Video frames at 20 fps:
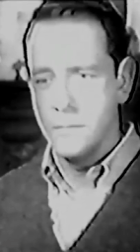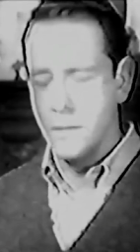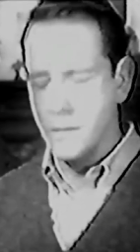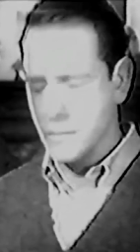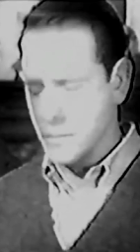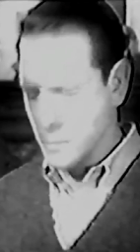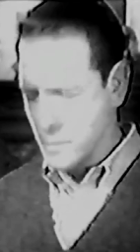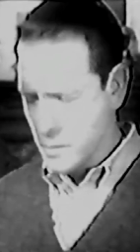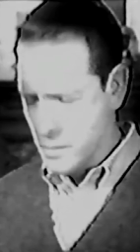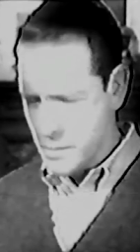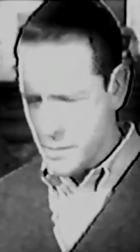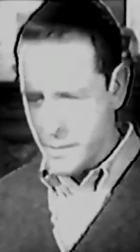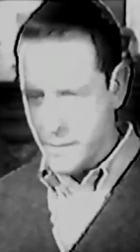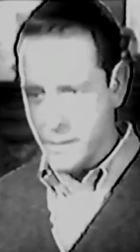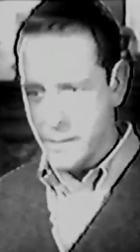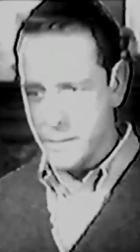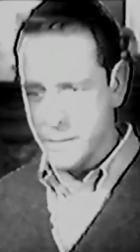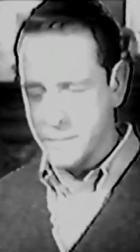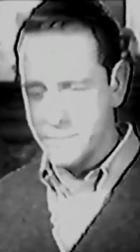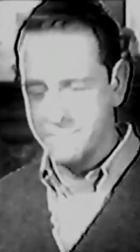Look,
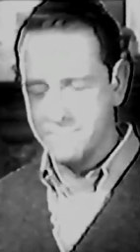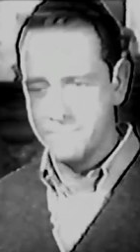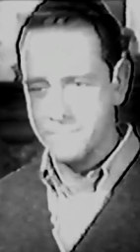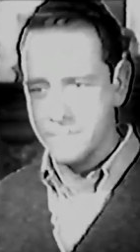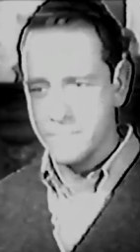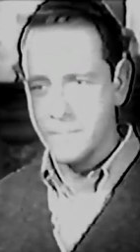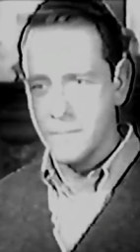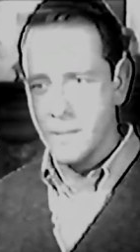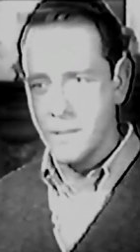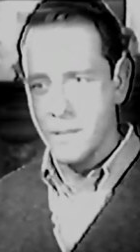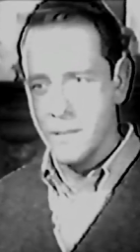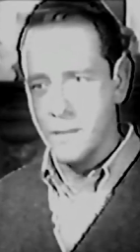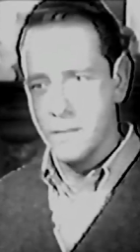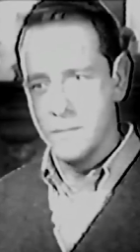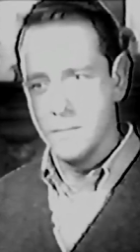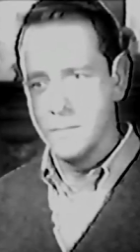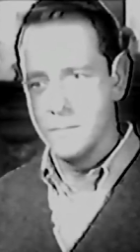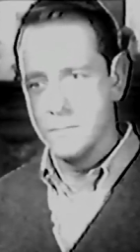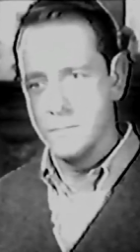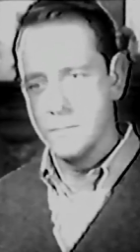Roy, I, uh,
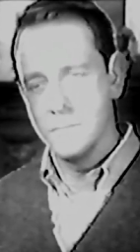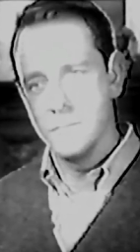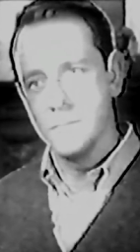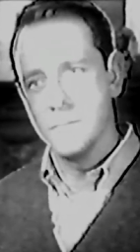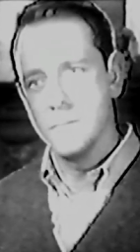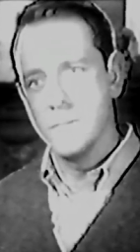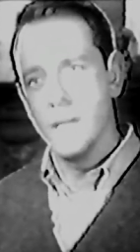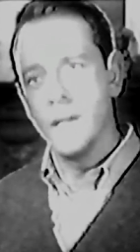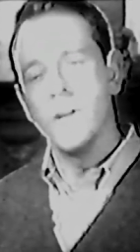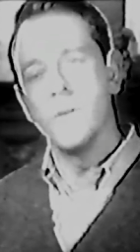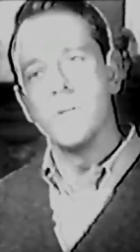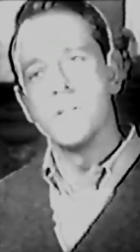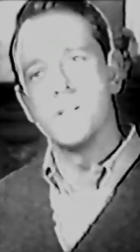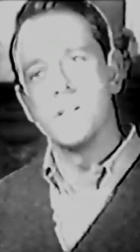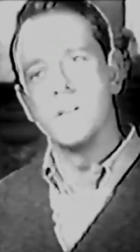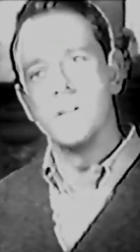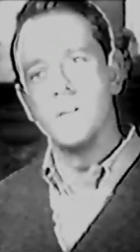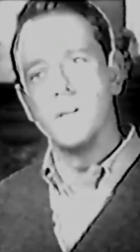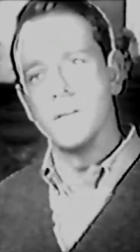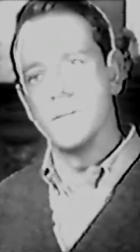I know
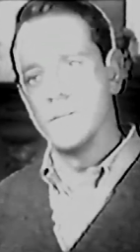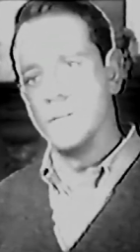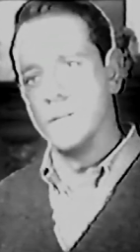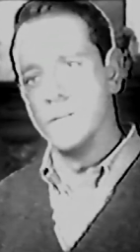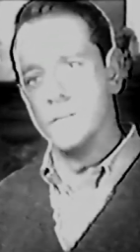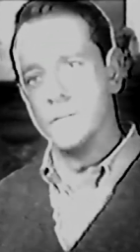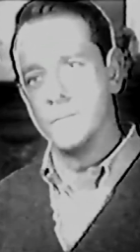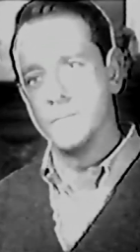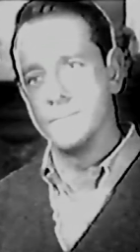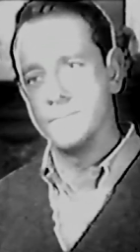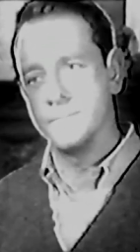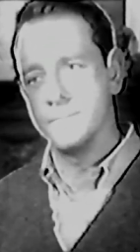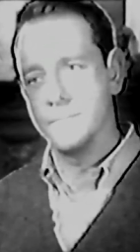what you're going through